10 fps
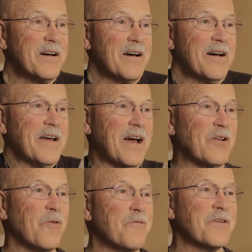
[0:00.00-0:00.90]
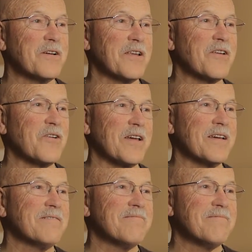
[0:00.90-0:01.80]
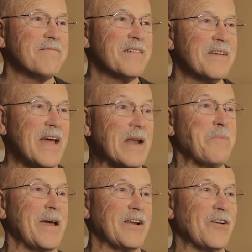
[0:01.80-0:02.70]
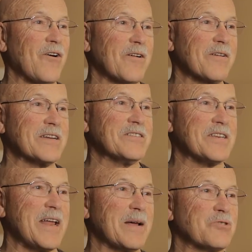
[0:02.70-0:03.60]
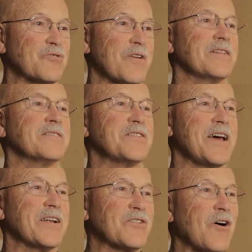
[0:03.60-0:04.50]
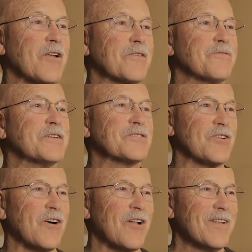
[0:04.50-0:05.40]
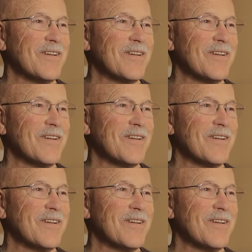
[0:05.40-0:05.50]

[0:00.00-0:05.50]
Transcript: I don't feel literally any pain at all. I can stand up straight, stand tall, and feel tall.